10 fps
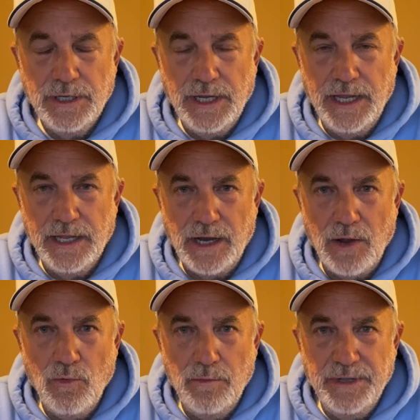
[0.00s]
and I
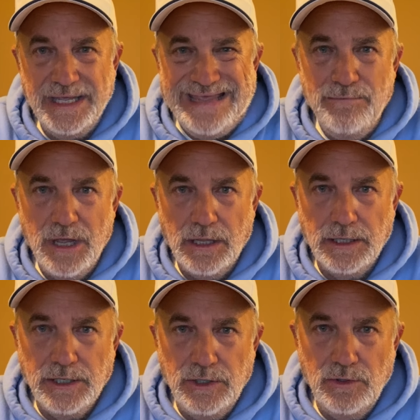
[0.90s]
will be
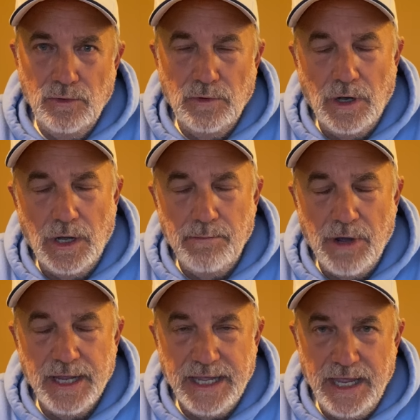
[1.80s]
emailing you on
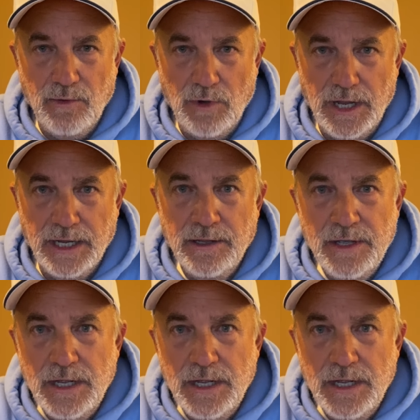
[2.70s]
my gateway.